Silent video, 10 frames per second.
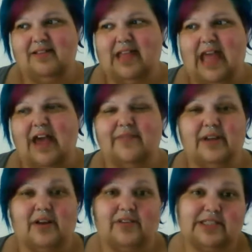
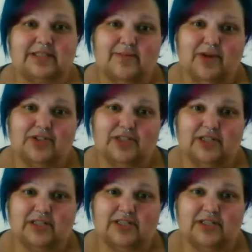having all these
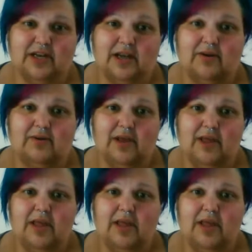emotions, you know.